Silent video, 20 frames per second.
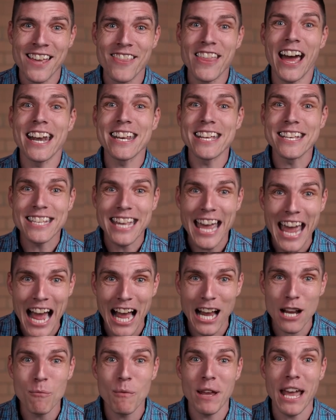That is,
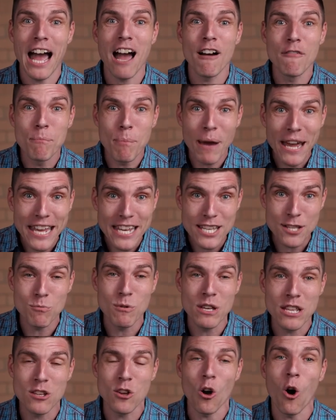how can we have peace
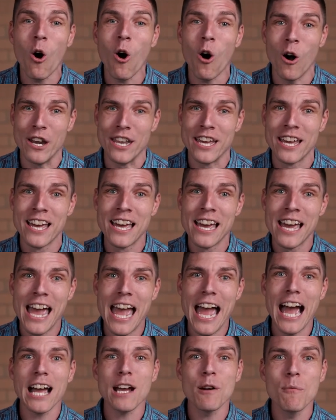with God?
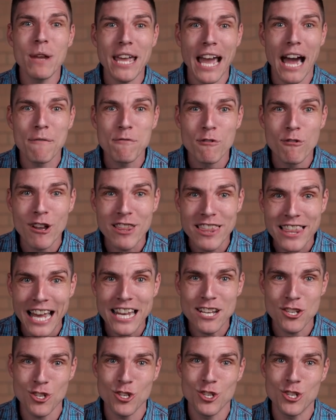How can we have a
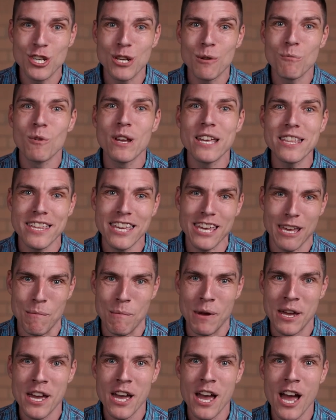relationship with
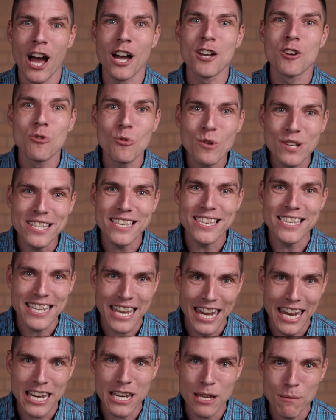him, a good
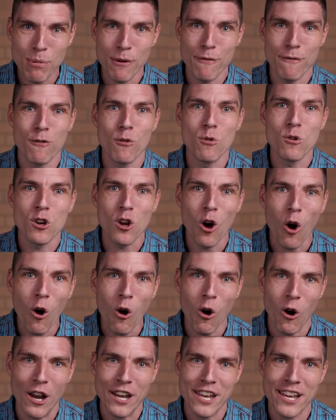standing before
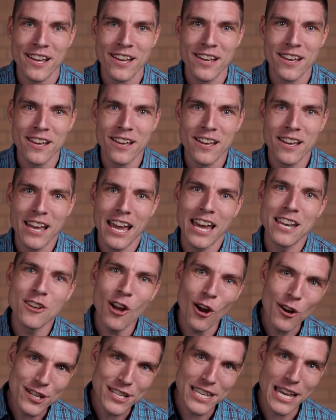God? And
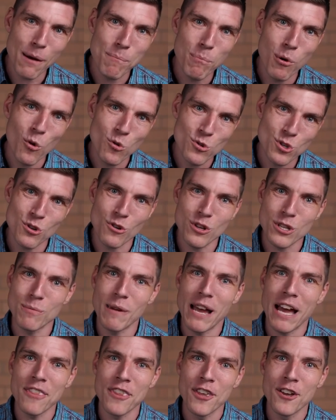notice how Paul talks
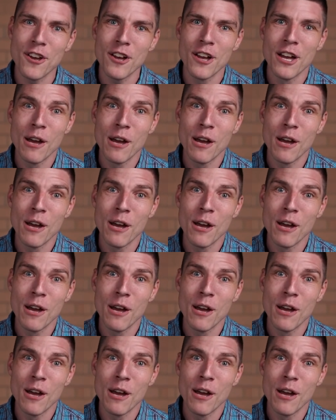about the